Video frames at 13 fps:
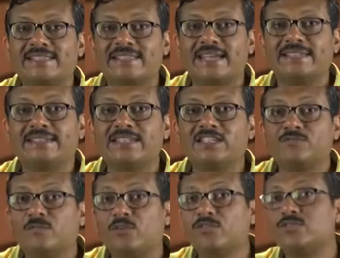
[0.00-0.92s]
scientist
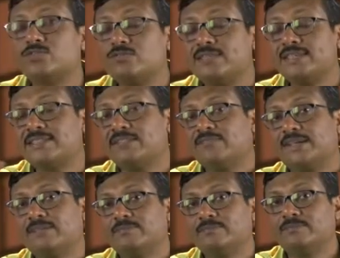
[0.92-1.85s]
wants to testify.
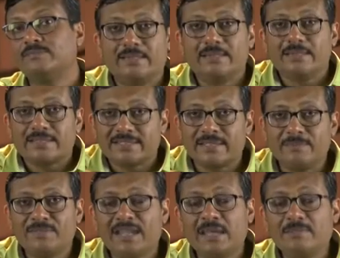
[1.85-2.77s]

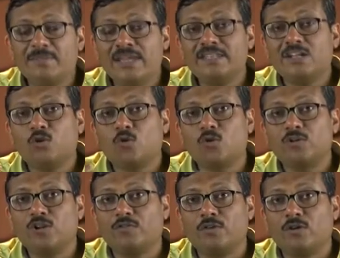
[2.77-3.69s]
Sometime in the court
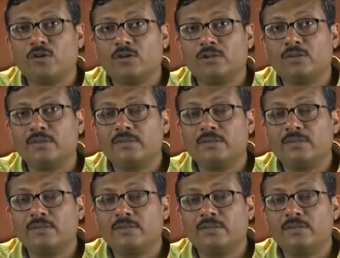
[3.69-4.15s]
of law,